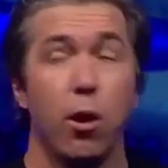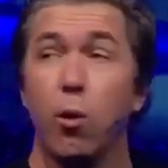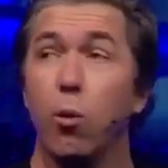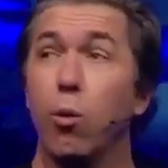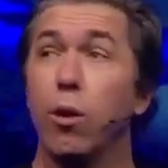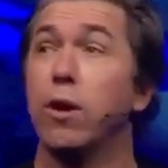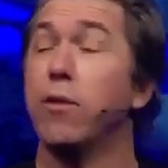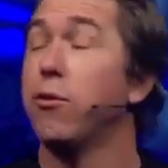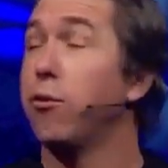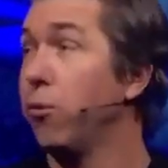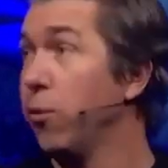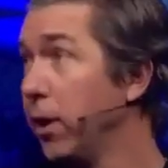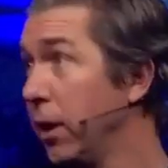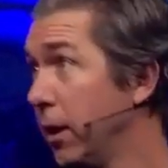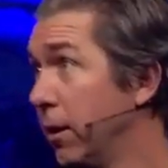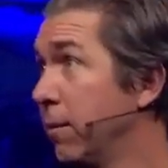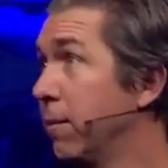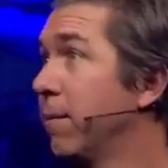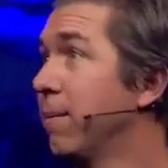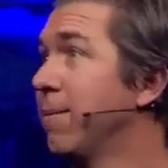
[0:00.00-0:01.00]
What if
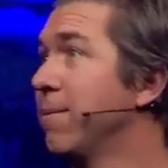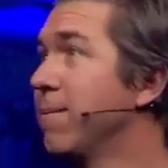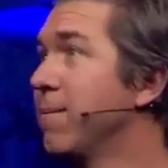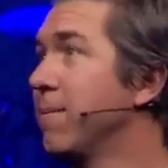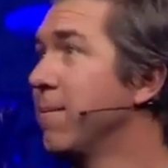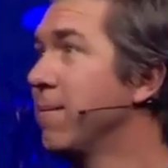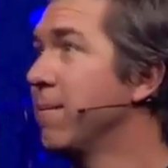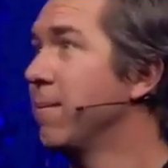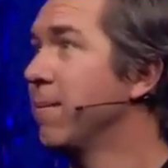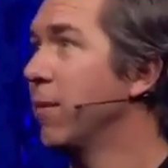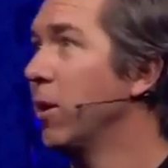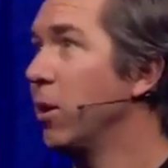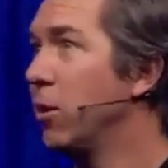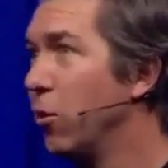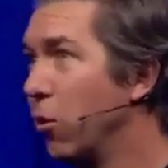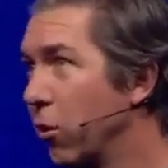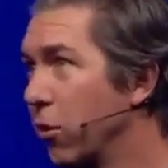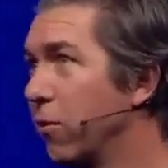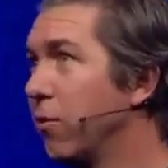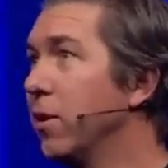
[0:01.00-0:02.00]
we,
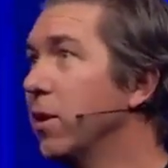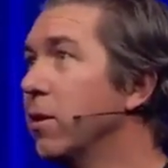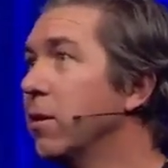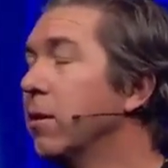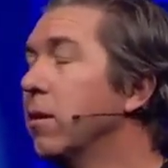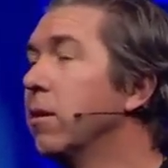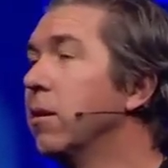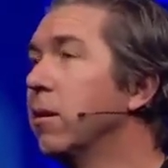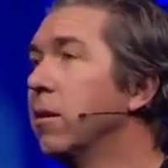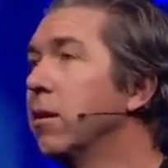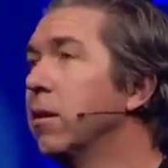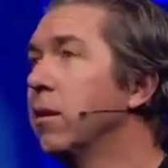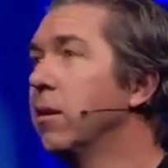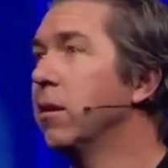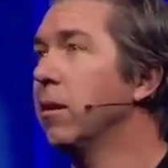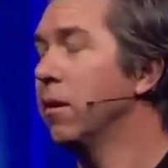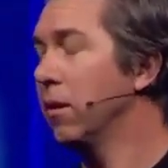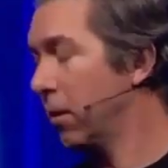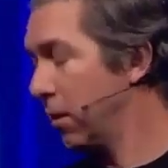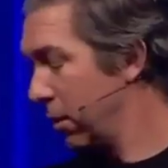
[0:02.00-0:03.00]
Northview,
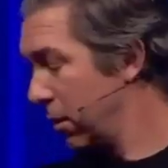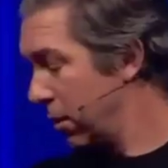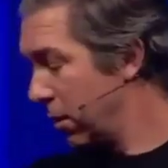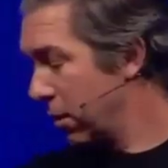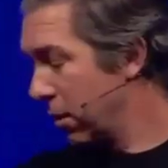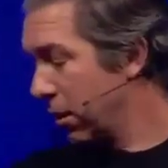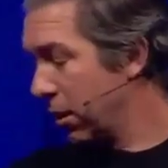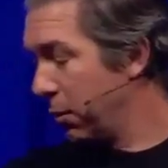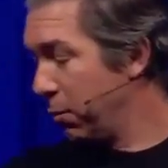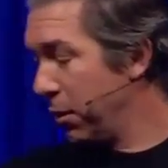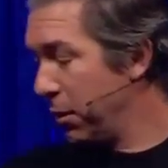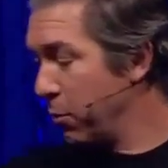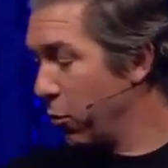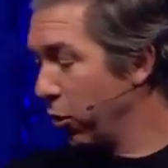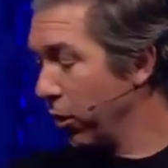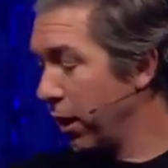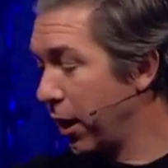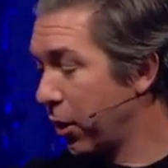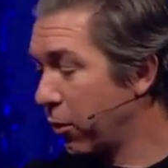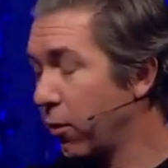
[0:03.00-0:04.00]
could be
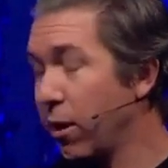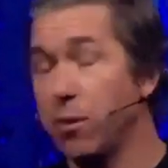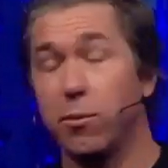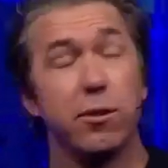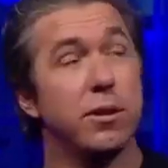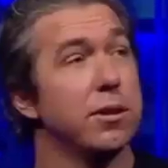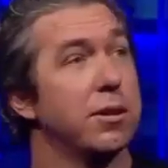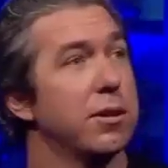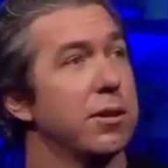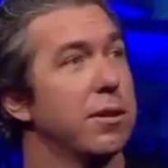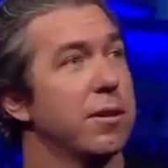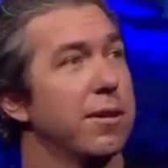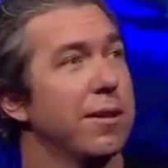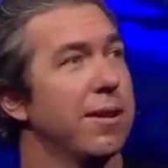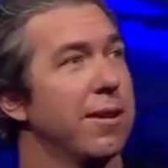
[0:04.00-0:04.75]
more like Redwoods?